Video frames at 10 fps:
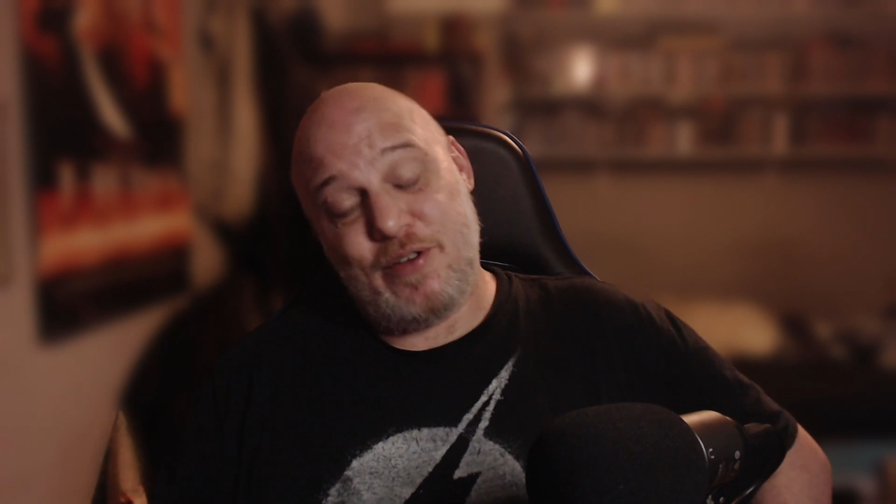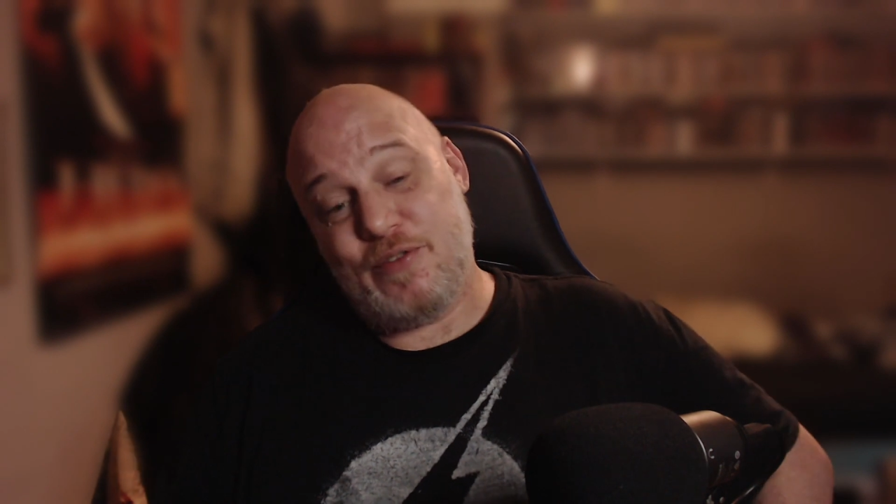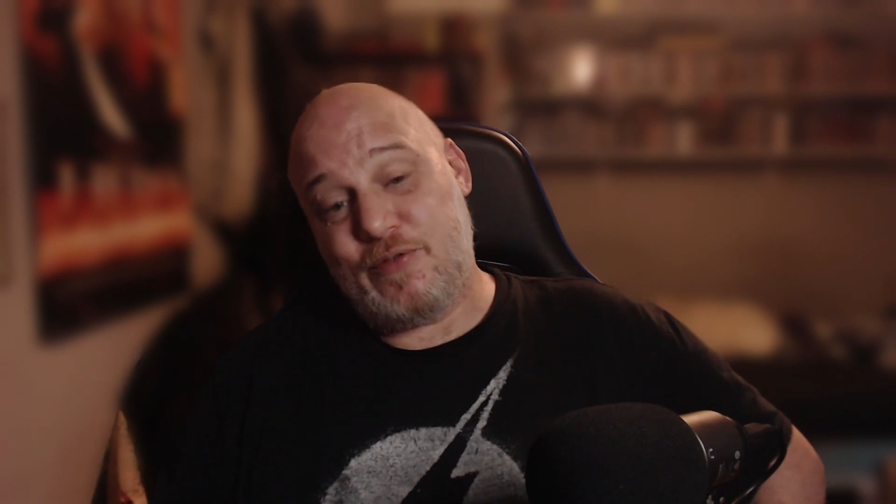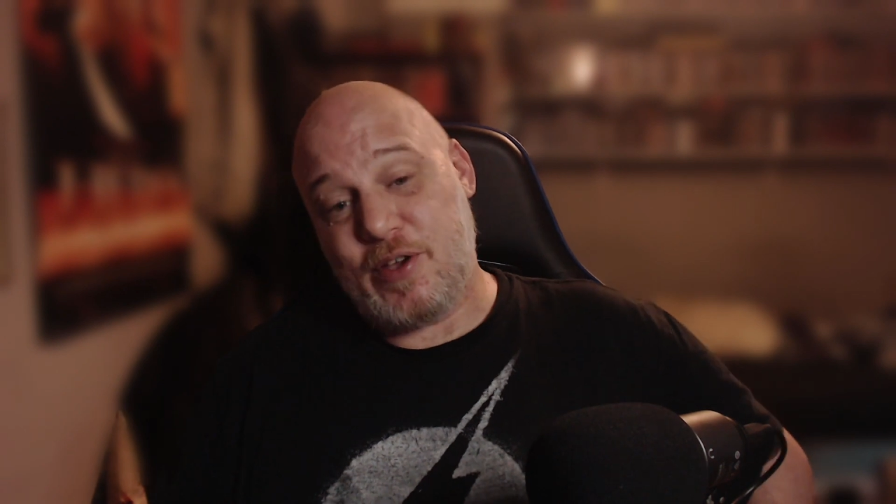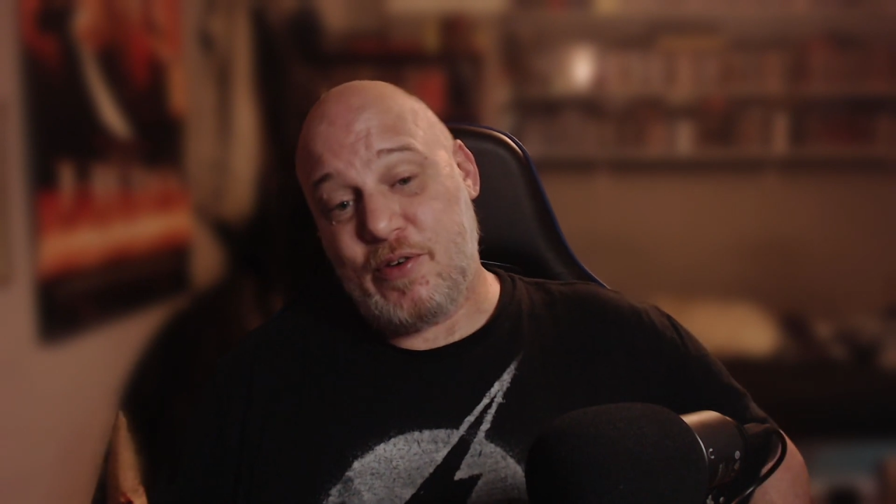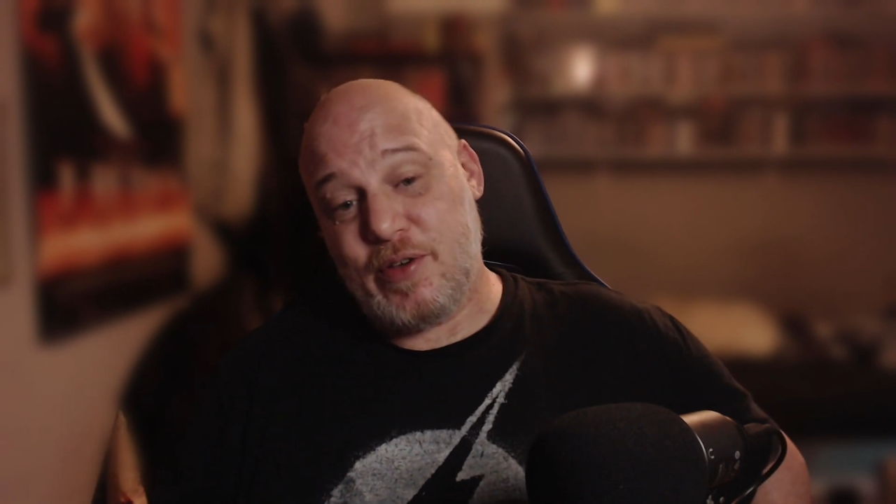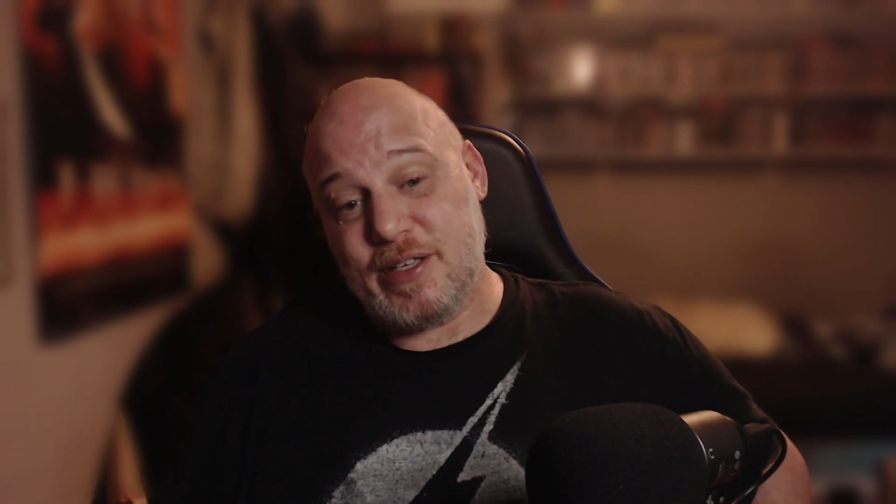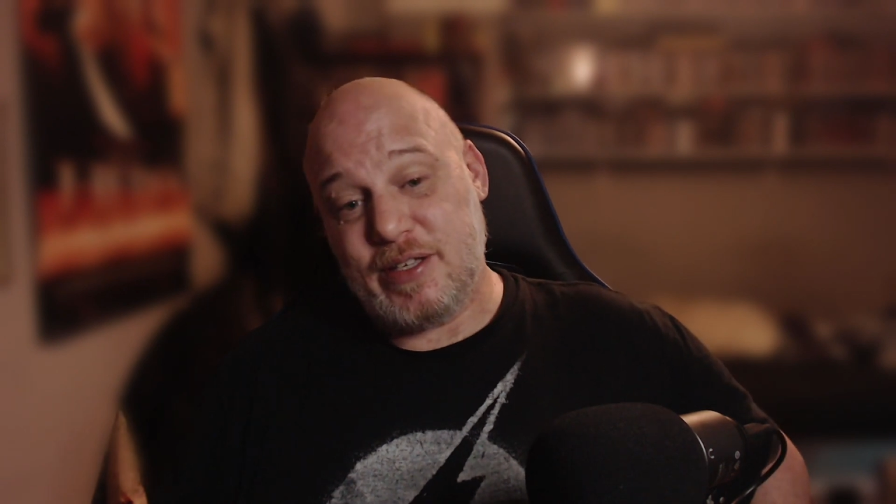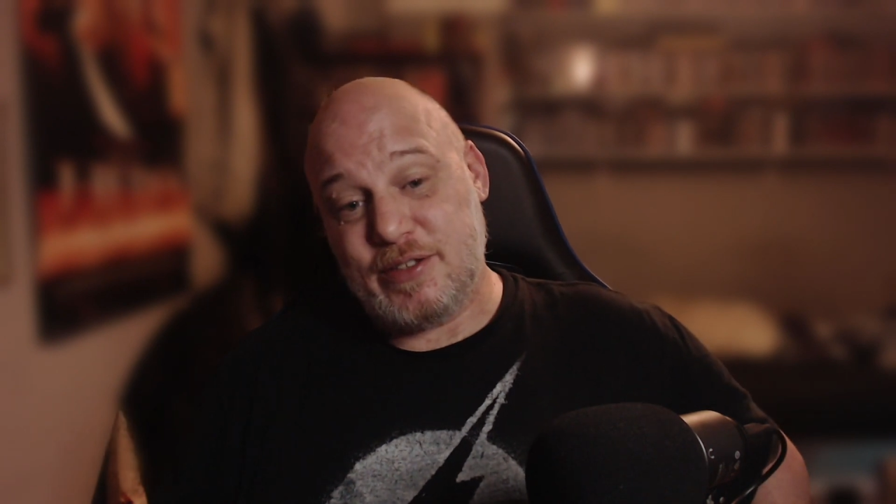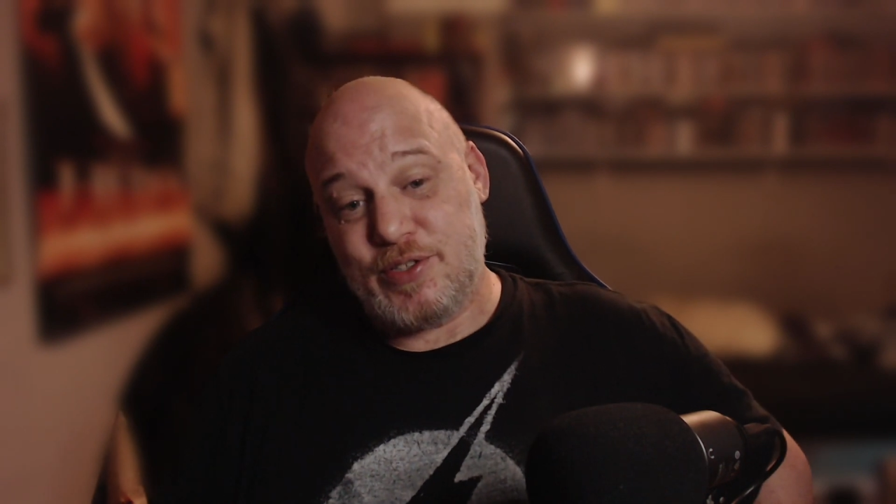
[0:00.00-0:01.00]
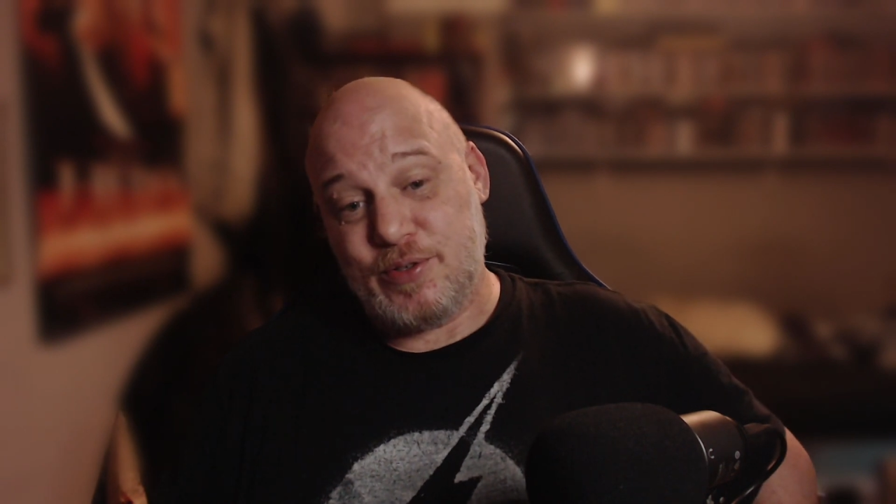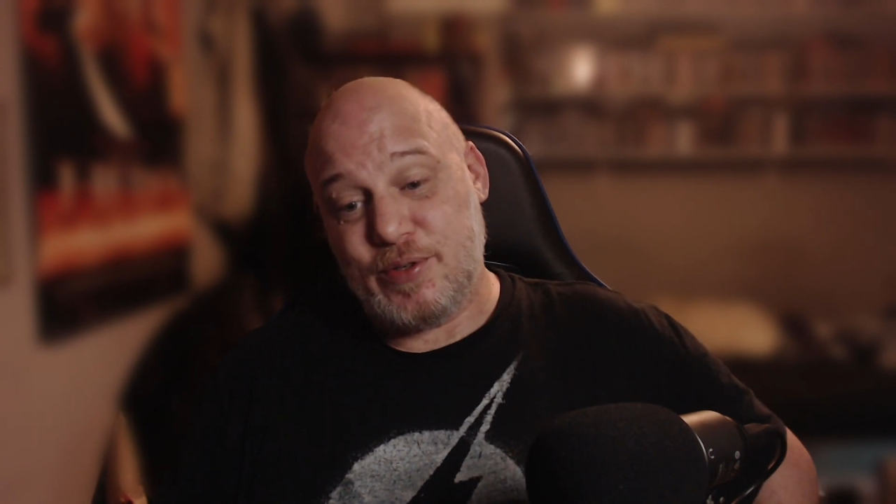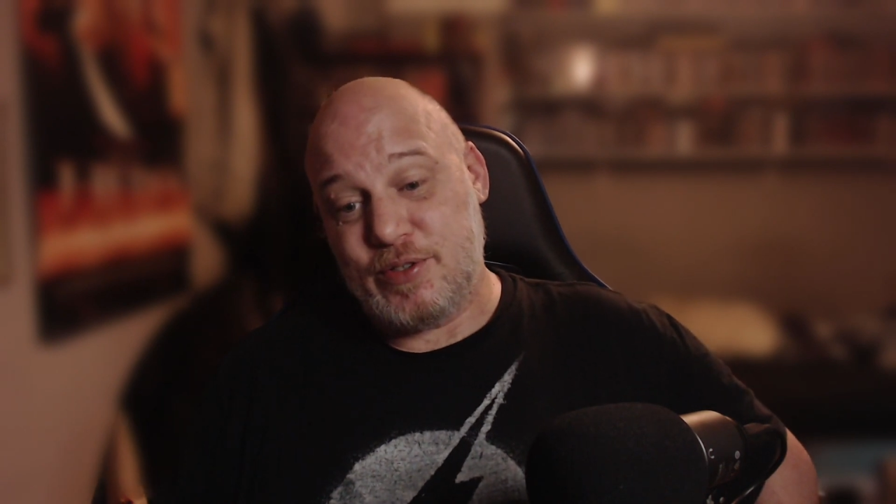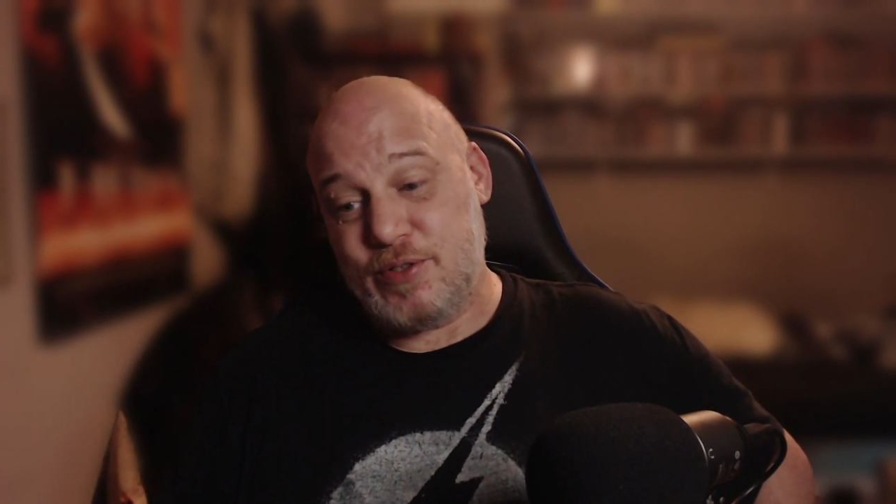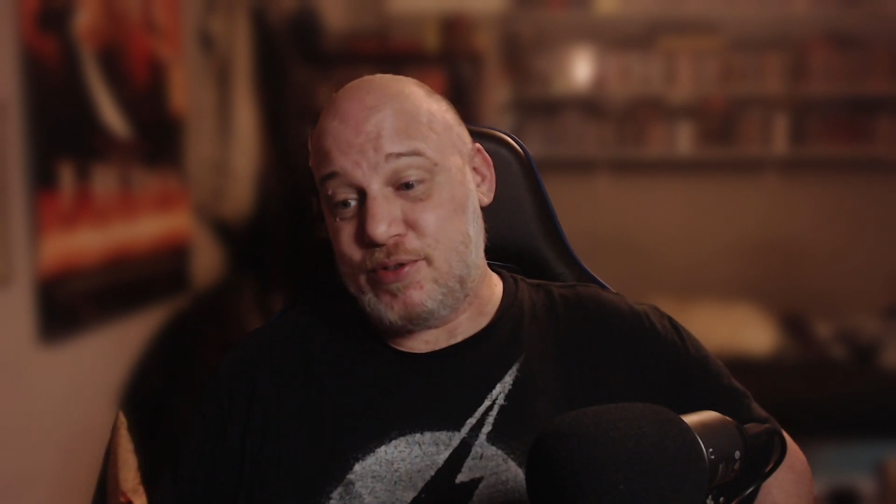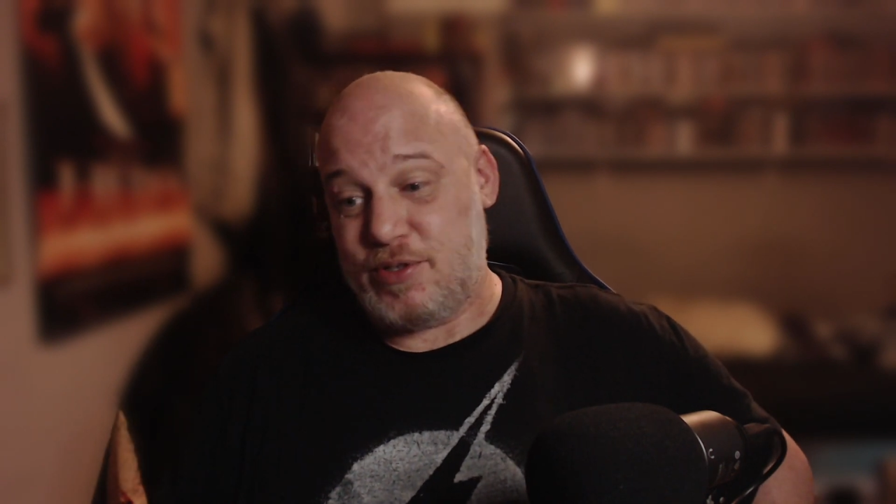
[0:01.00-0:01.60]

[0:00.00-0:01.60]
of going into a new